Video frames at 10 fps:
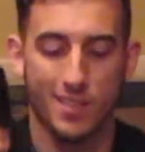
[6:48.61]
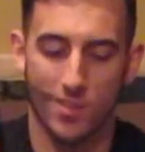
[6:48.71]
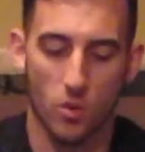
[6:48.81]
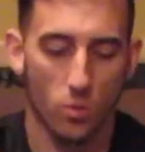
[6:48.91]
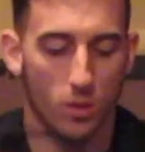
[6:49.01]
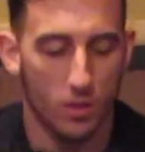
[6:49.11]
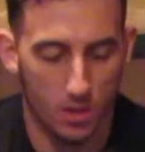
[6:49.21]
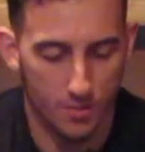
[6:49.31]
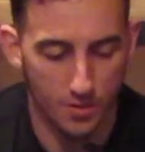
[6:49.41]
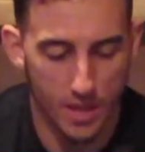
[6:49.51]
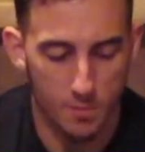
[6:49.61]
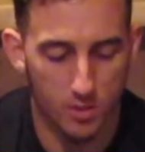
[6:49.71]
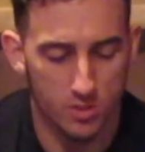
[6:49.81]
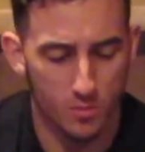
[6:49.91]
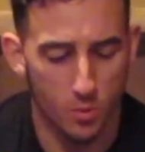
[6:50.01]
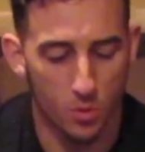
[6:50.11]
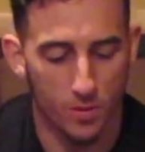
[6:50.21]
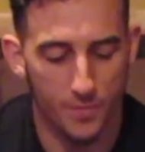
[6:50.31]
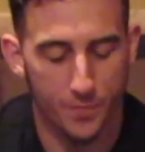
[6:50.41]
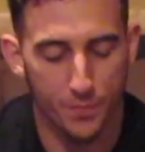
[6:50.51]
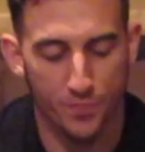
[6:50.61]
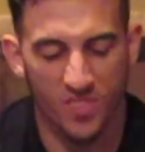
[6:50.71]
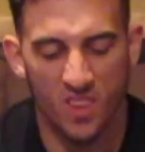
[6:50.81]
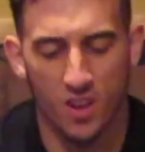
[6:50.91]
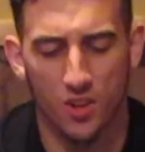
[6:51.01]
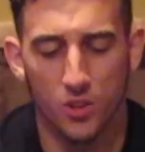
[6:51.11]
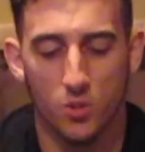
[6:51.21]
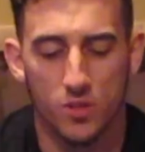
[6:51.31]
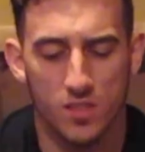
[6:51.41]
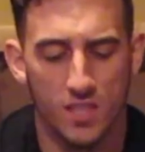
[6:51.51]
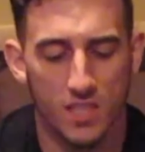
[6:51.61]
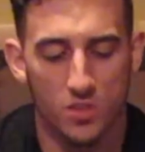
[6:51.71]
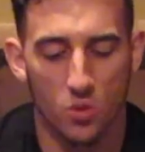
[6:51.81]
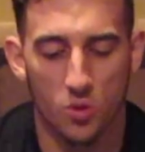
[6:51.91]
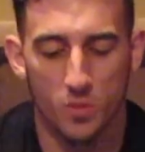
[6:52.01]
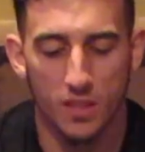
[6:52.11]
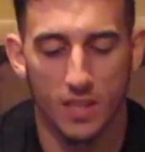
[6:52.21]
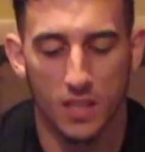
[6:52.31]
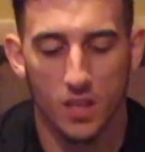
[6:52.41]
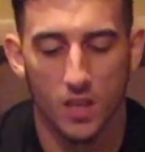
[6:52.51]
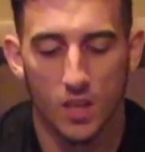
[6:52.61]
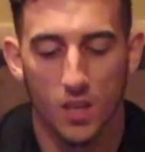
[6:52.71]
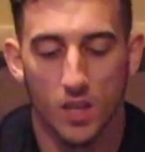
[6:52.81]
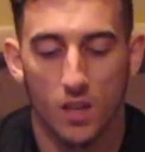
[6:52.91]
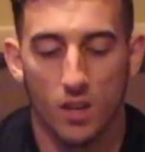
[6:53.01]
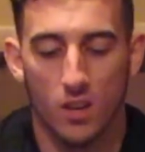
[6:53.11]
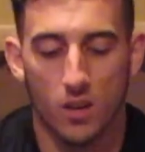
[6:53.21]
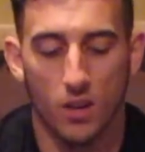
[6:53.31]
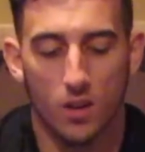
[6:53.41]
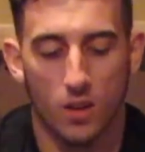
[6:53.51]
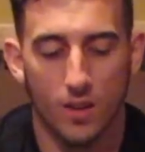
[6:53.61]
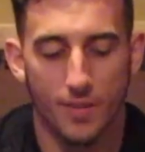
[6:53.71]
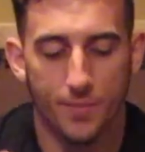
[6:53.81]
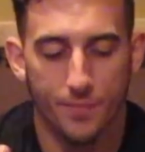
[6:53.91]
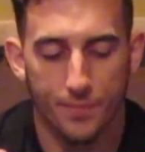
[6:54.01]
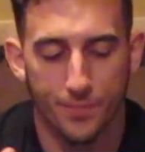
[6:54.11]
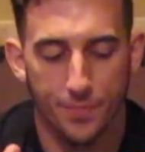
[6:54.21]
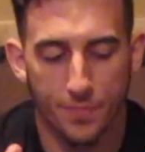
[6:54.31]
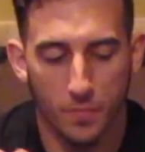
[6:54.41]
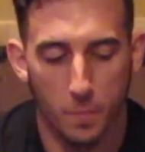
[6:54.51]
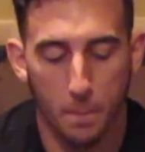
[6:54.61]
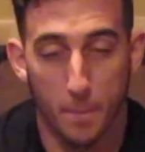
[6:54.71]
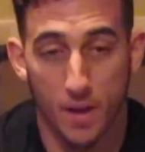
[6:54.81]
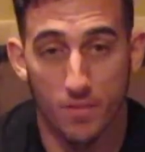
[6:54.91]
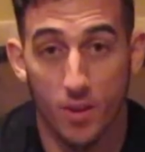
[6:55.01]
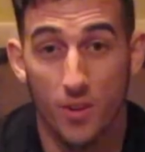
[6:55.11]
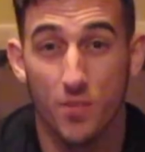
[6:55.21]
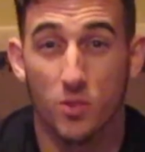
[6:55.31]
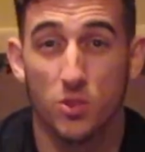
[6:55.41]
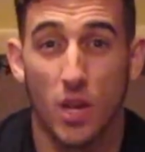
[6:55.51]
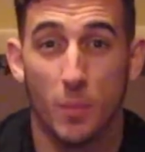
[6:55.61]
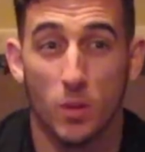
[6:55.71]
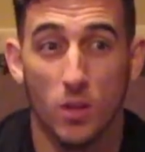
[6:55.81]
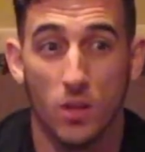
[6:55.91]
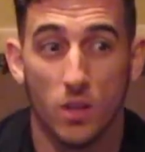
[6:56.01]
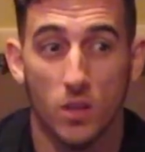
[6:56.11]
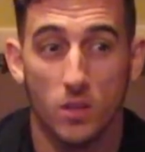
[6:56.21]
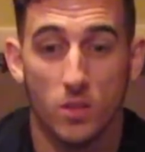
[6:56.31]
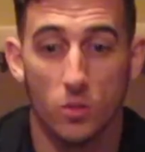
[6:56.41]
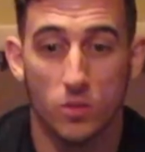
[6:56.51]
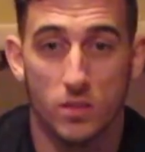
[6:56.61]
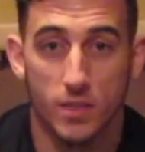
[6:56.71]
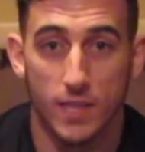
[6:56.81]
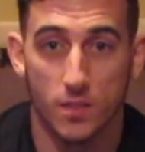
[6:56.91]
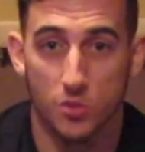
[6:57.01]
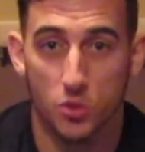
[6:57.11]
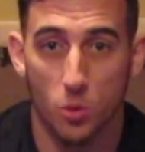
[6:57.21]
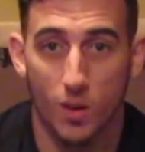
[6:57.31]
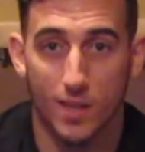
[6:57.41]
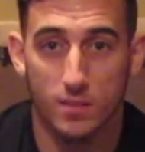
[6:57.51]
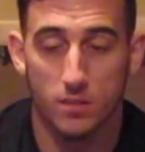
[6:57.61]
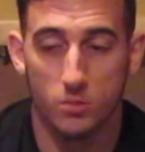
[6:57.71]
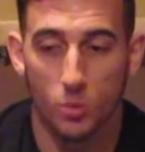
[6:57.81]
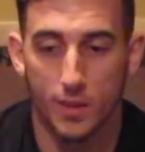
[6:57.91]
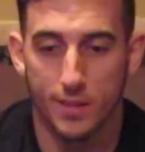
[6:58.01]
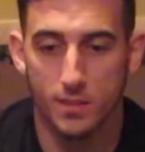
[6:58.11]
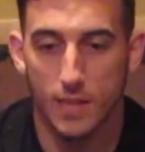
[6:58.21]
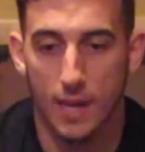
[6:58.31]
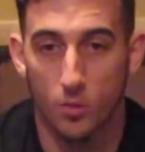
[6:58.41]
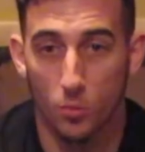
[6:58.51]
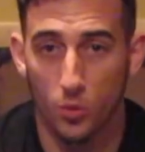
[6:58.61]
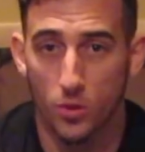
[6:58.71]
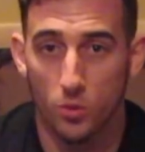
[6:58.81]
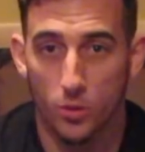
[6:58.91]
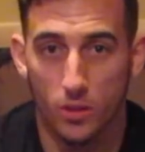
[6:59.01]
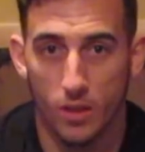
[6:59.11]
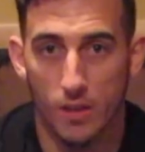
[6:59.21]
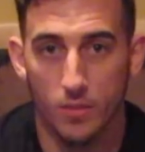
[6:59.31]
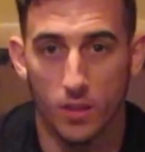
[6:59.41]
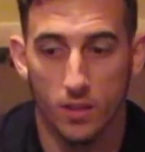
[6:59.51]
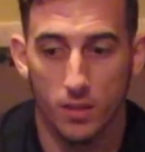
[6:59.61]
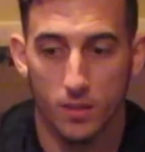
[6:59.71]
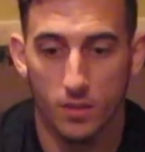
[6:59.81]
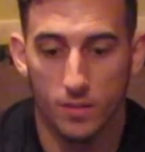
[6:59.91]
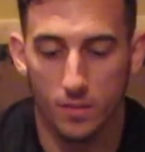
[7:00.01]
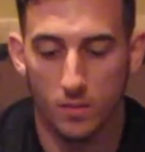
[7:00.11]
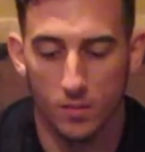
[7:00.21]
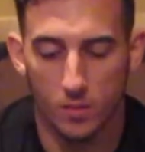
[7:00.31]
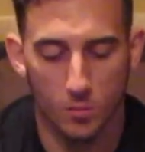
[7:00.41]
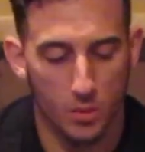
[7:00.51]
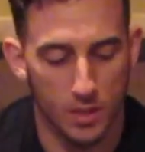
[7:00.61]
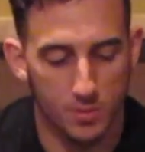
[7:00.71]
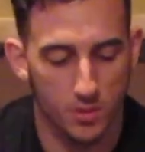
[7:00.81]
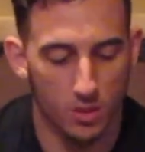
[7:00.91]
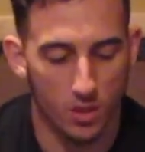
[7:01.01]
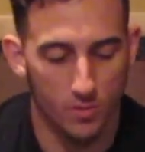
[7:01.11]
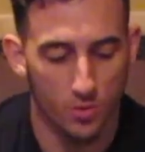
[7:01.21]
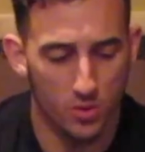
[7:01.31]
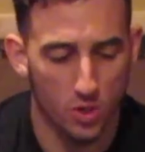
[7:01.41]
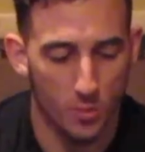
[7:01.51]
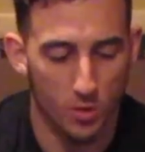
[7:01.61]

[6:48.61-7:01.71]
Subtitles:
don't really offer that much support. I'll use these normally on my very first couple sets of squats when it's not real heavy, but I'm still looking for a little bit